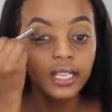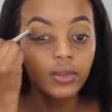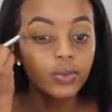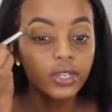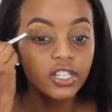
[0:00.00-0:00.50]

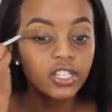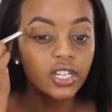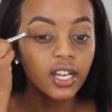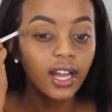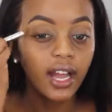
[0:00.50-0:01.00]
I
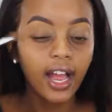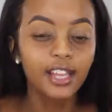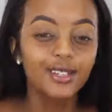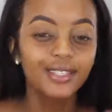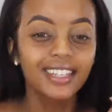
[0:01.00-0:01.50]
wish I
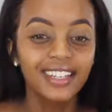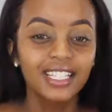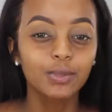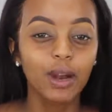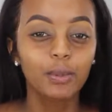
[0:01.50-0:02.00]
used the
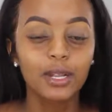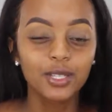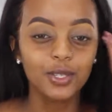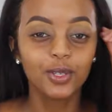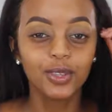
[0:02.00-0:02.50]
NYX brow
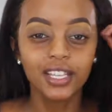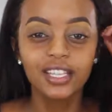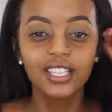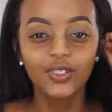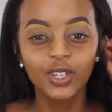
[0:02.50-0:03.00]
pencil so
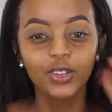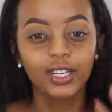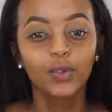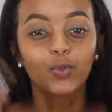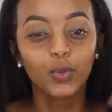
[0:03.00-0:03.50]
then this video
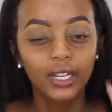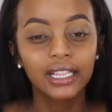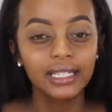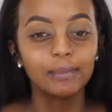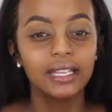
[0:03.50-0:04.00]
can
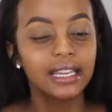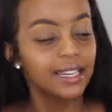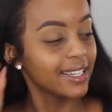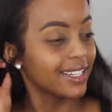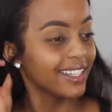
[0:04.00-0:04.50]
really be